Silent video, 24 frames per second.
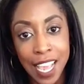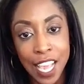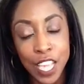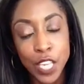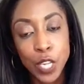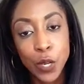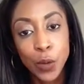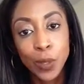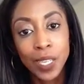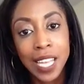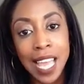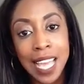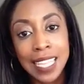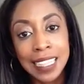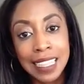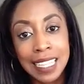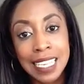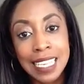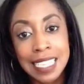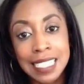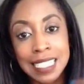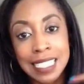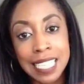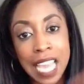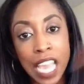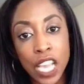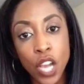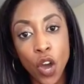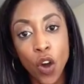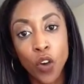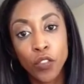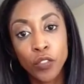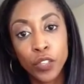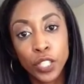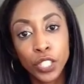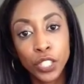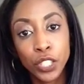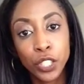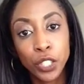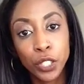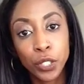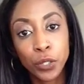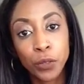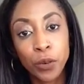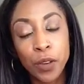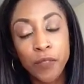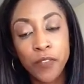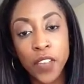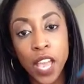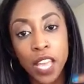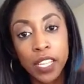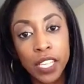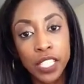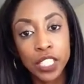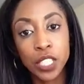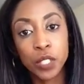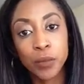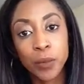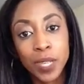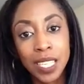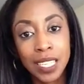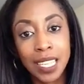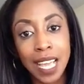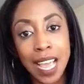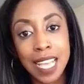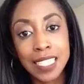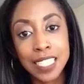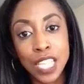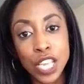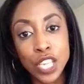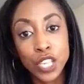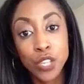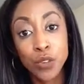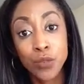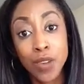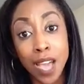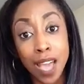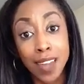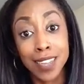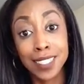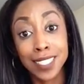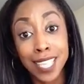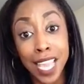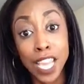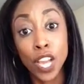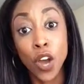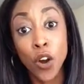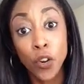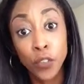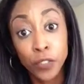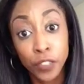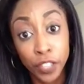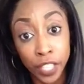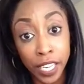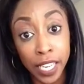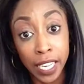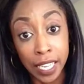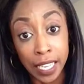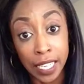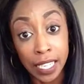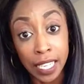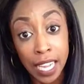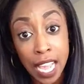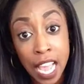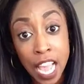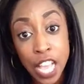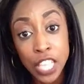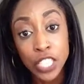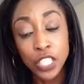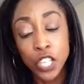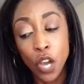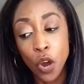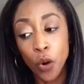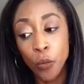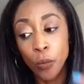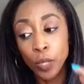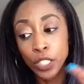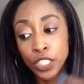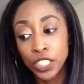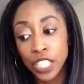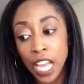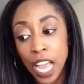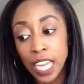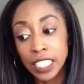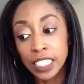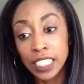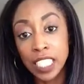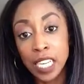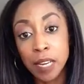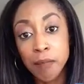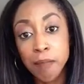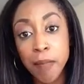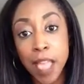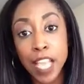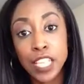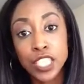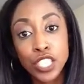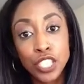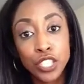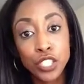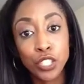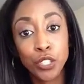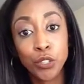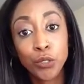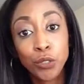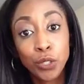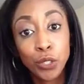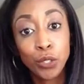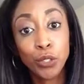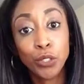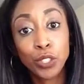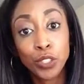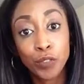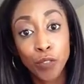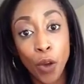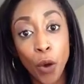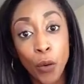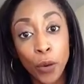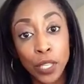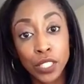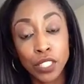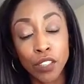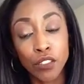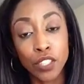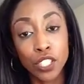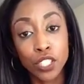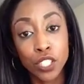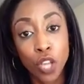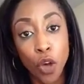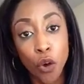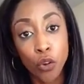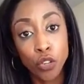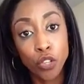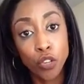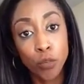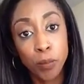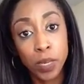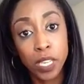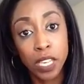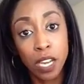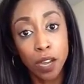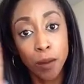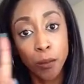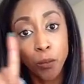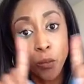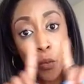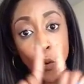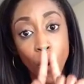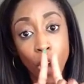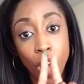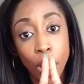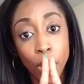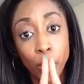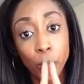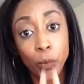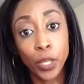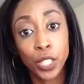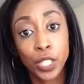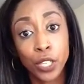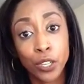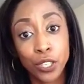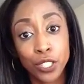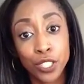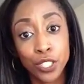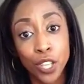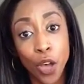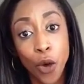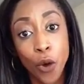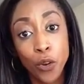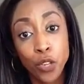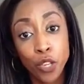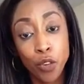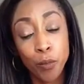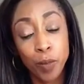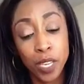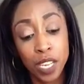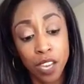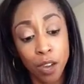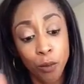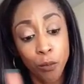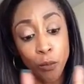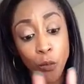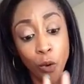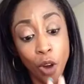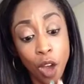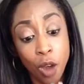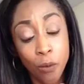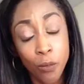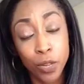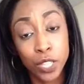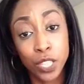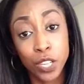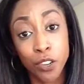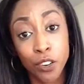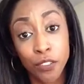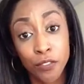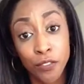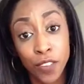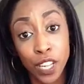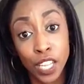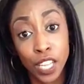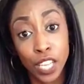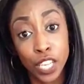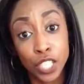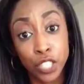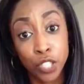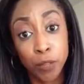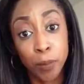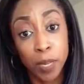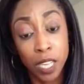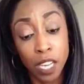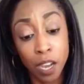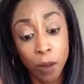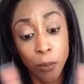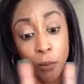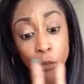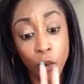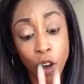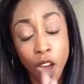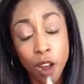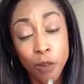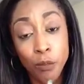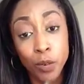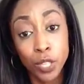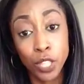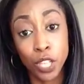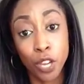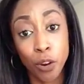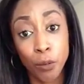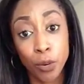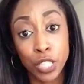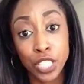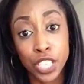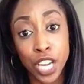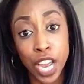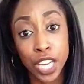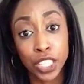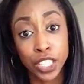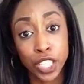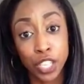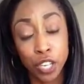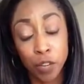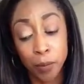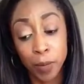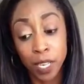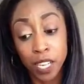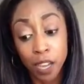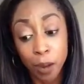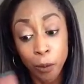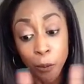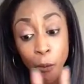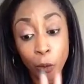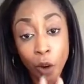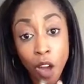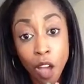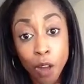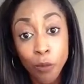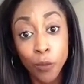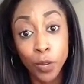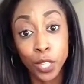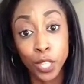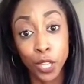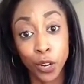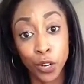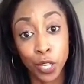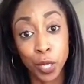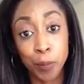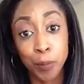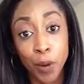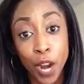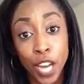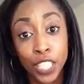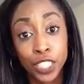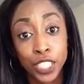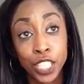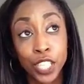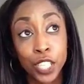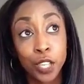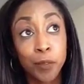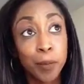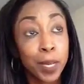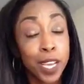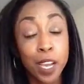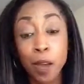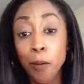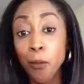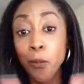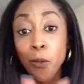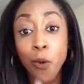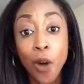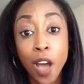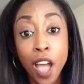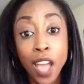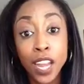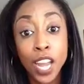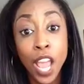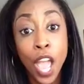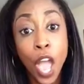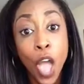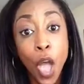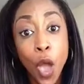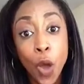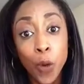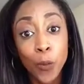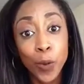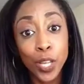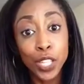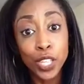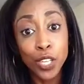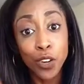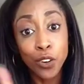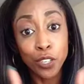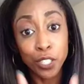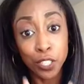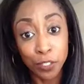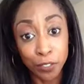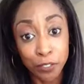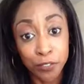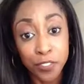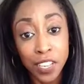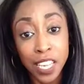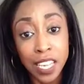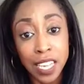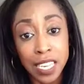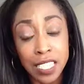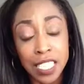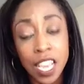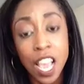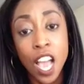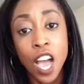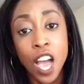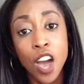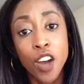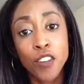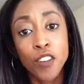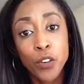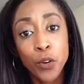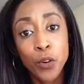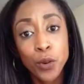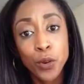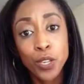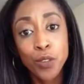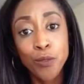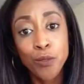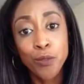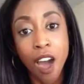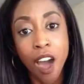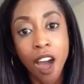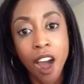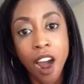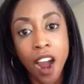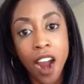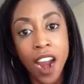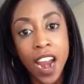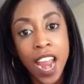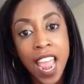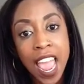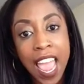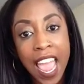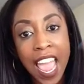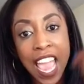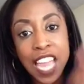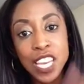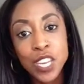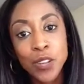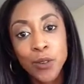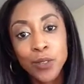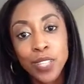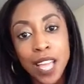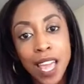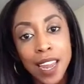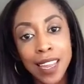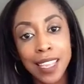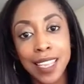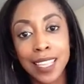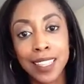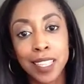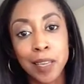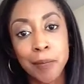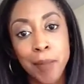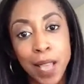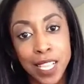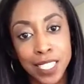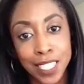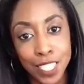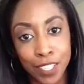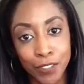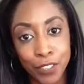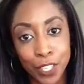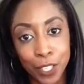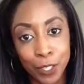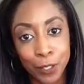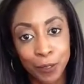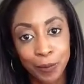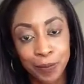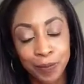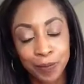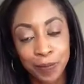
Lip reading: You let this take over you, failing to realize that you got to take over it. So rejection makes you lose focus of the soul. You become one with your soul. You become one with your feelings. You become one with your rejection. You become one with your depression. You become one with your defeat of who you are, and you let it get the best of you.